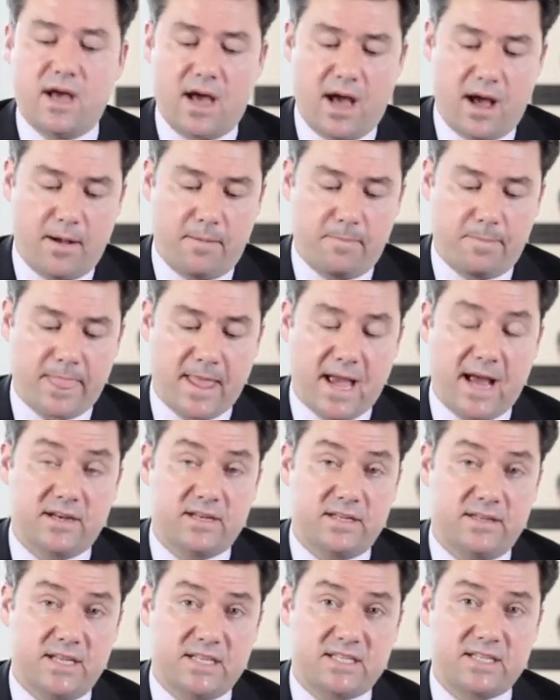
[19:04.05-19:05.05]
Um,
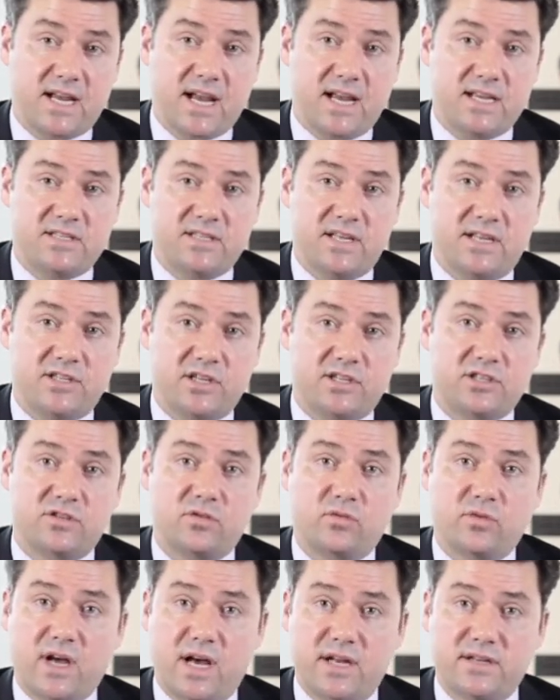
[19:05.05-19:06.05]
and in this case, they just
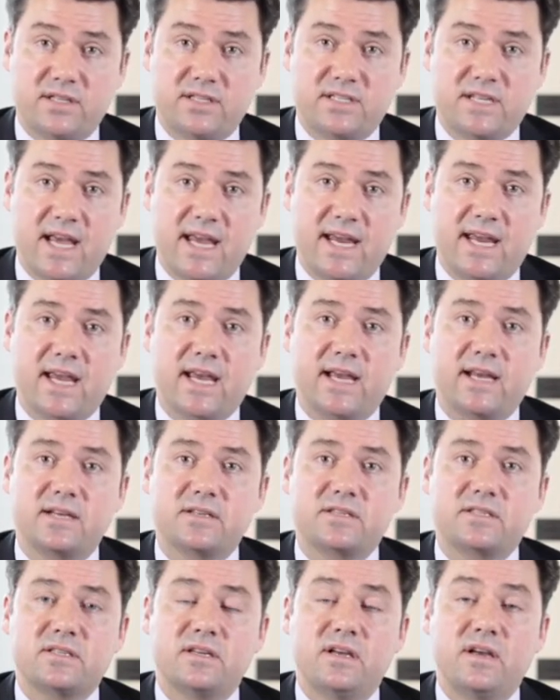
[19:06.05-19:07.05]
sought
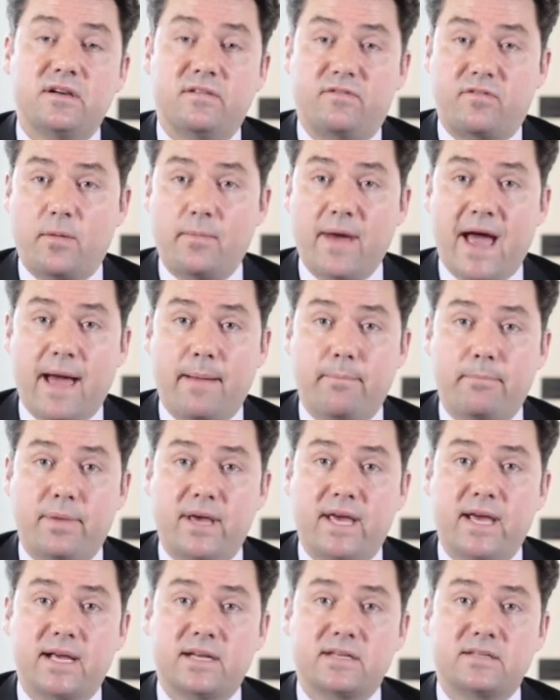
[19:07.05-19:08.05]
undertakings from
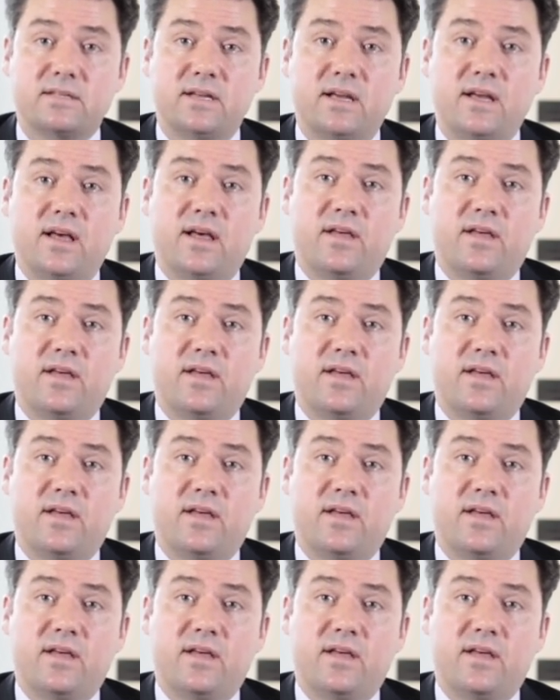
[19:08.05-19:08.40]
handpicked